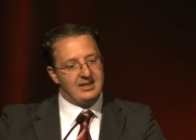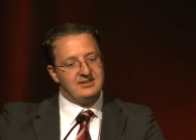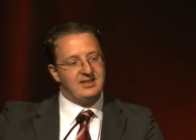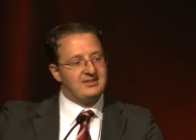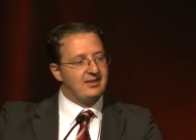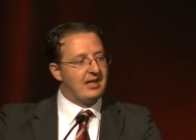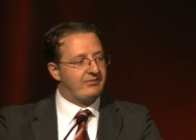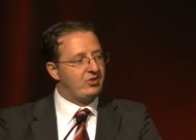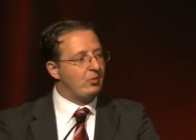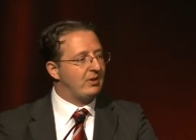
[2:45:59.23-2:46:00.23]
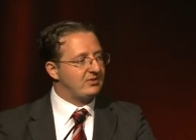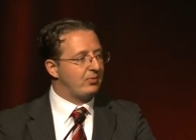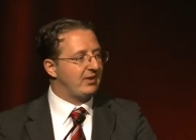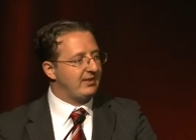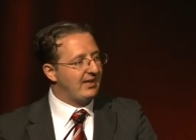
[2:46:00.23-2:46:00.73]
let's say still have 2 months
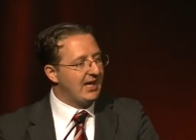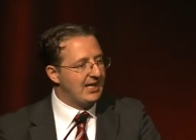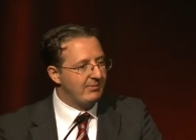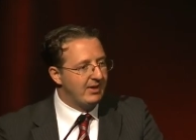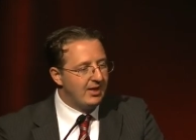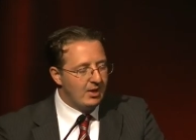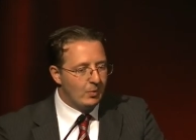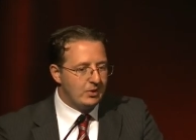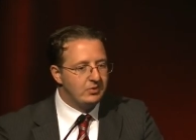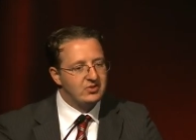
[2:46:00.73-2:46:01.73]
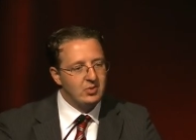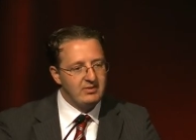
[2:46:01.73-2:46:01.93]
worth of time, well, you sort